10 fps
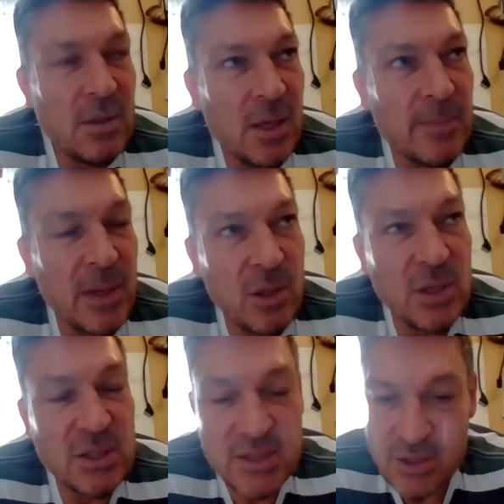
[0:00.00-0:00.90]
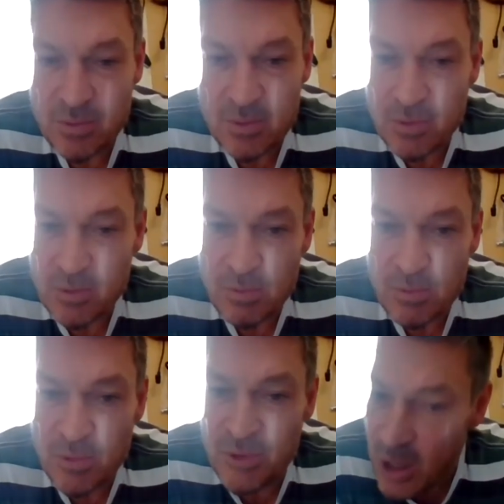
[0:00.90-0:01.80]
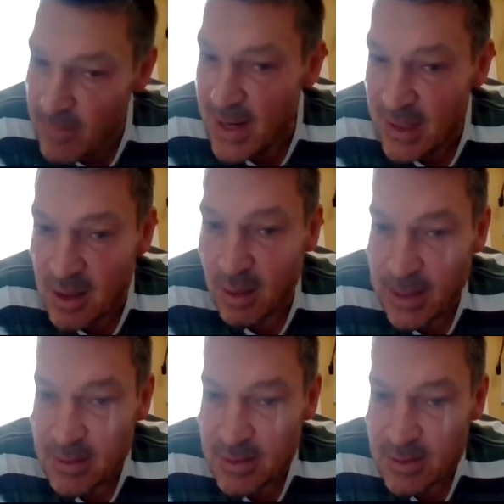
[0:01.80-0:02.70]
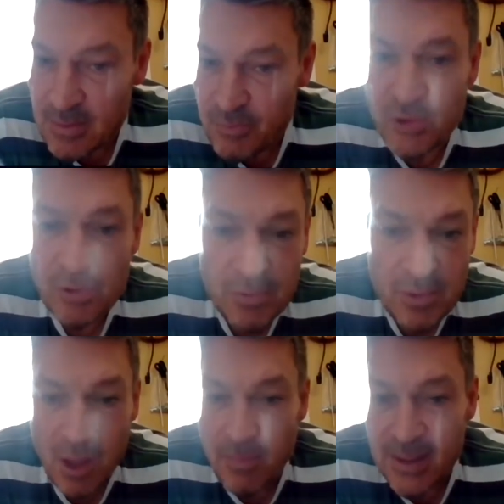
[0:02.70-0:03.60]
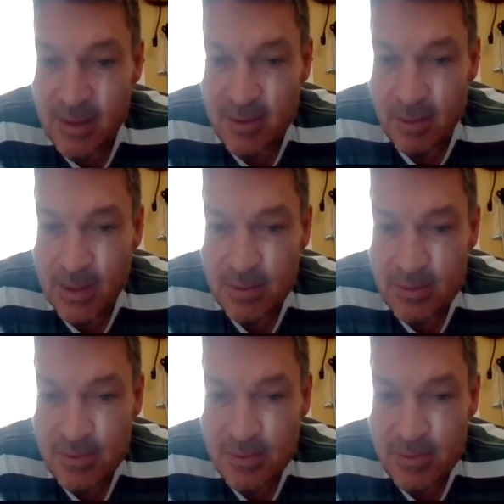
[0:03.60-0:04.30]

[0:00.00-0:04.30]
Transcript: And my lawyer said, "Don't make a comment. Do not make a comment.